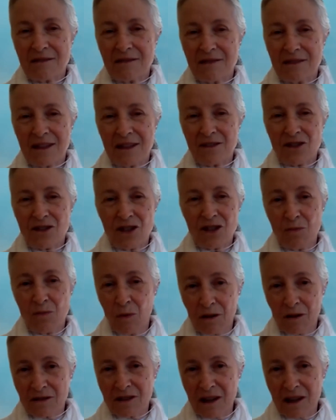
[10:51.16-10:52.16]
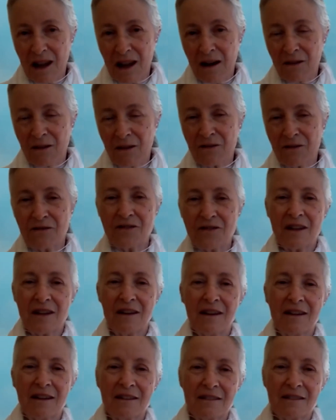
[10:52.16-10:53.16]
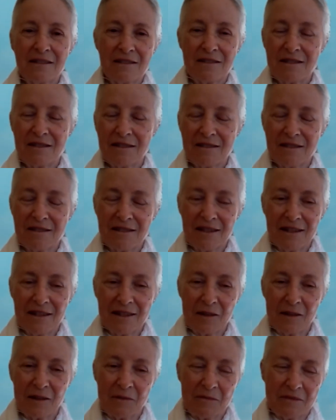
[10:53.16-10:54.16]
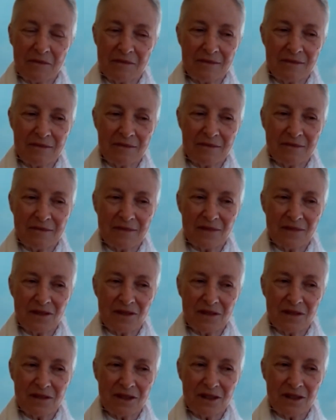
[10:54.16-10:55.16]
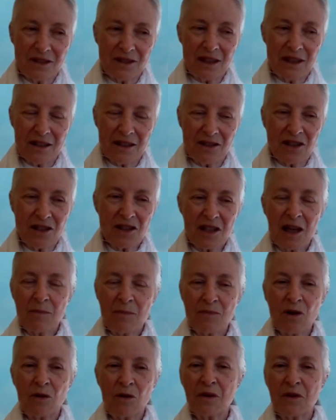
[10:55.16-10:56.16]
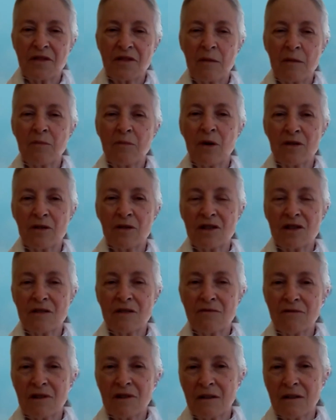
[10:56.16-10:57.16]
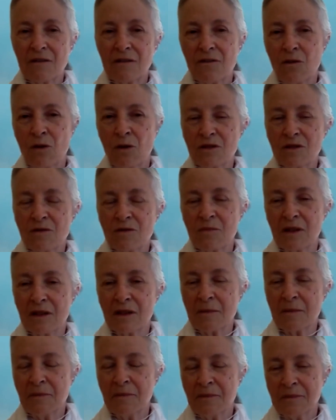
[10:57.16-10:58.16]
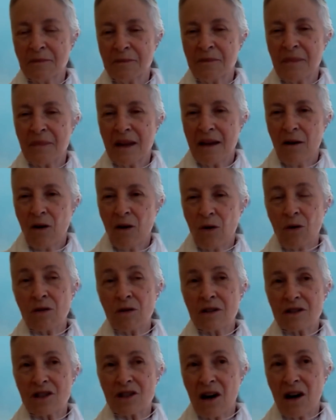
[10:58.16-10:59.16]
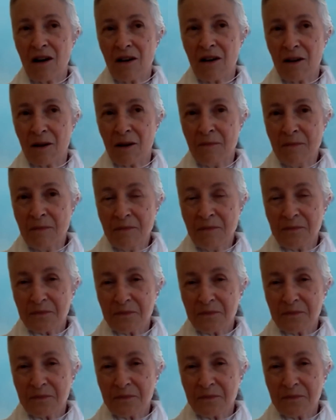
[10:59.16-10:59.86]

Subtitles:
that she was loved, and, you know, just kept on with that positive reinforcement all the time,